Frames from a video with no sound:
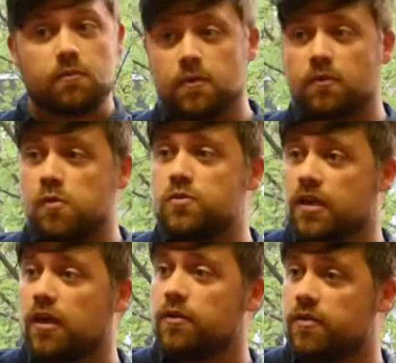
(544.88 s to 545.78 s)
We're
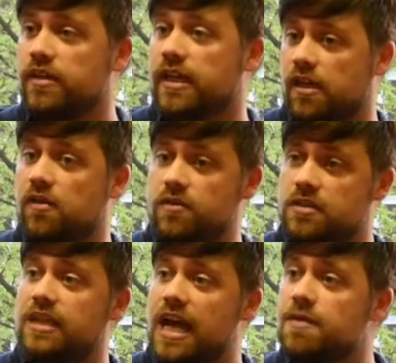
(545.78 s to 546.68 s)
also thinking along the
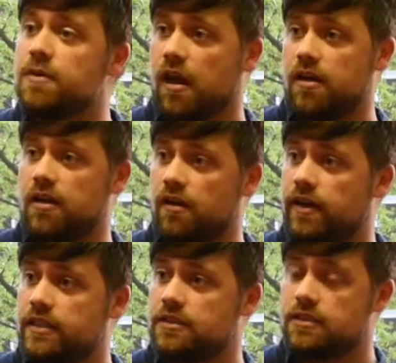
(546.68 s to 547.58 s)
same kind of
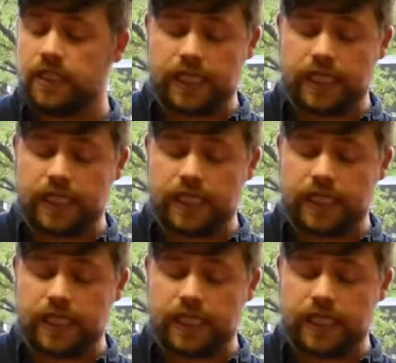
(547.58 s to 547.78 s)
lines